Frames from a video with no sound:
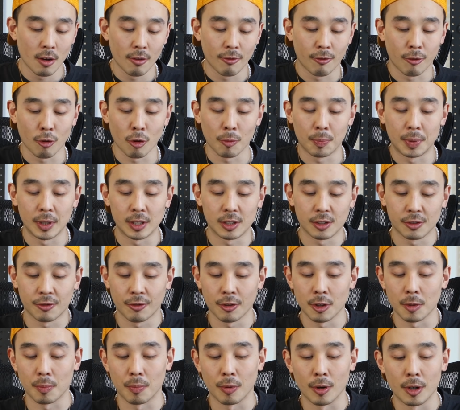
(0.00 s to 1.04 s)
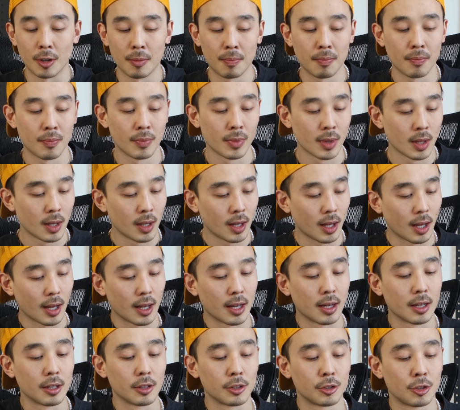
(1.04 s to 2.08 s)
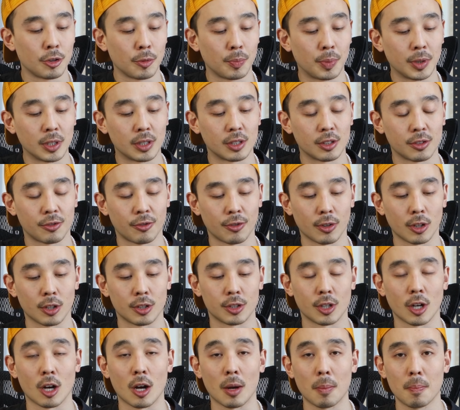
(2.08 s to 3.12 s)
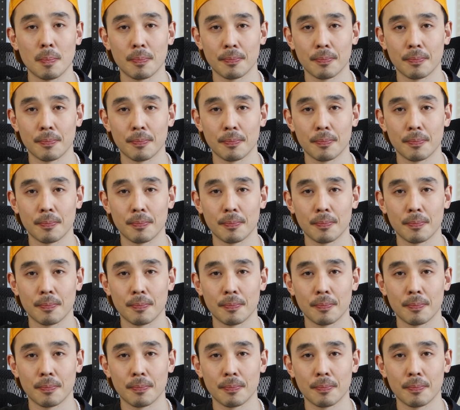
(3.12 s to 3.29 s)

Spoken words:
4 pieces for the brim, and 2 pieces for the top.